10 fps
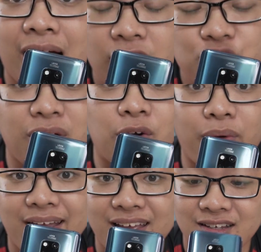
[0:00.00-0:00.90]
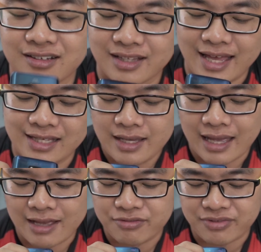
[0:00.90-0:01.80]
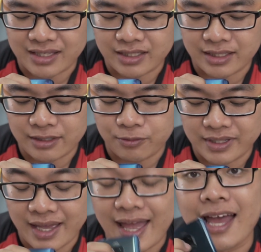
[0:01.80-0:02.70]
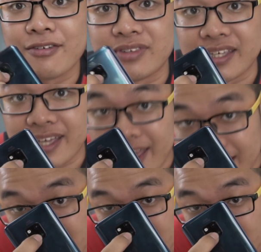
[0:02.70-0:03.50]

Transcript: ultra wide angle lens. And finally we have the 8